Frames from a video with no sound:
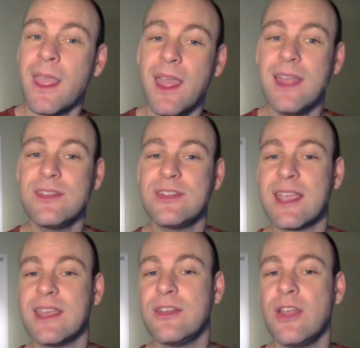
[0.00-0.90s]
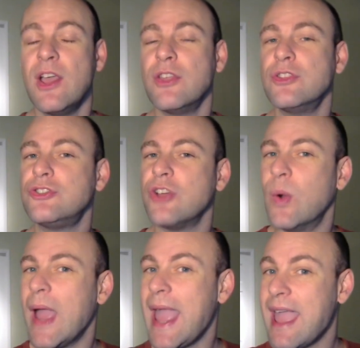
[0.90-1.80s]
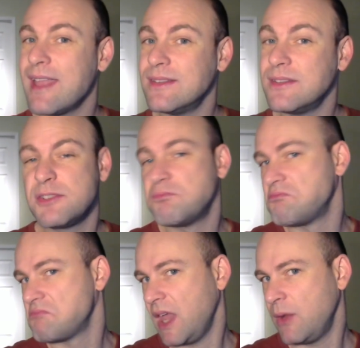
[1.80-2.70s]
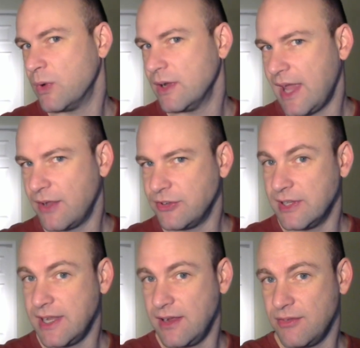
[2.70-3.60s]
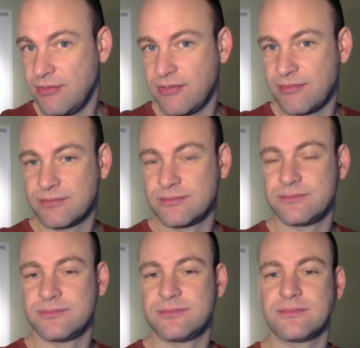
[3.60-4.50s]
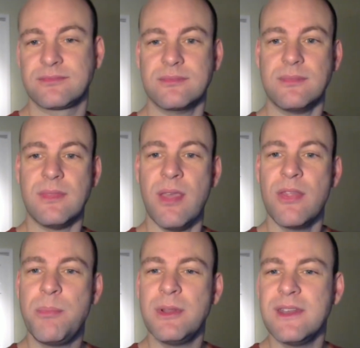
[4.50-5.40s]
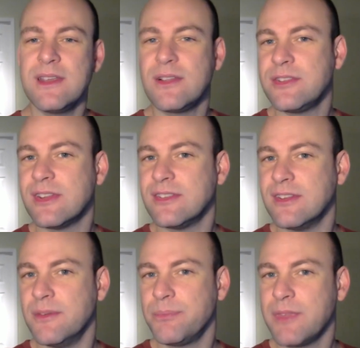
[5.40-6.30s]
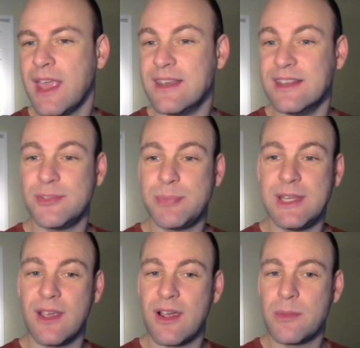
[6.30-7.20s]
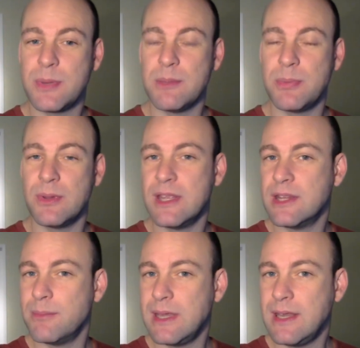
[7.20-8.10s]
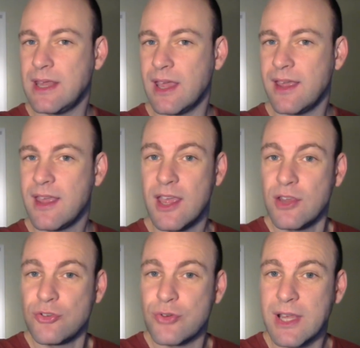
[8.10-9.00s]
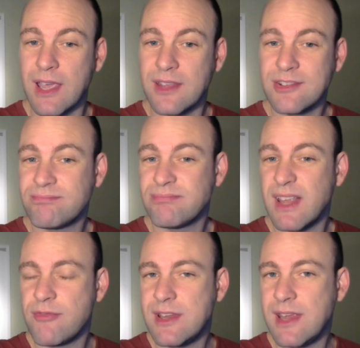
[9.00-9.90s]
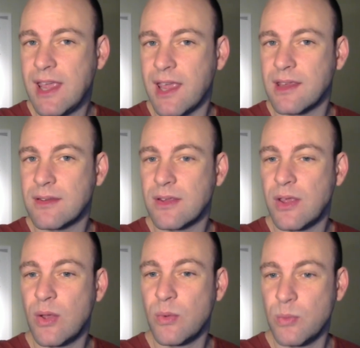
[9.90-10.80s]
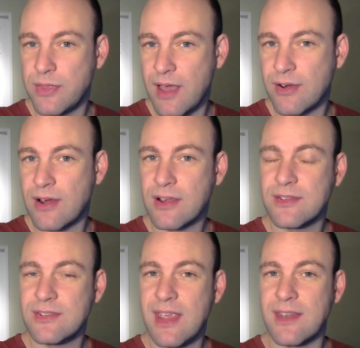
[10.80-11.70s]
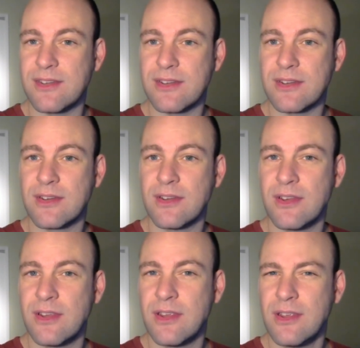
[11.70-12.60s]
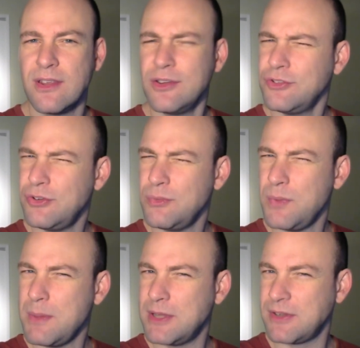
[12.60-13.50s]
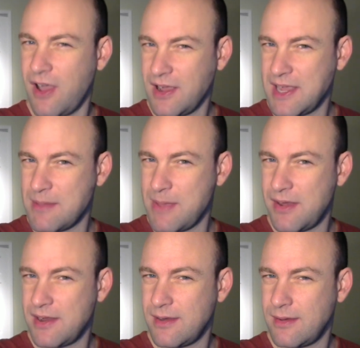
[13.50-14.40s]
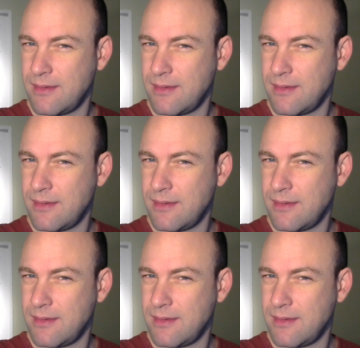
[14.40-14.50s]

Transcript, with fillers: and second, the show ends and we're allowed to leave. The political system and its P R people in the media trick us every day, without our consent. Shouldn't we be talking about it?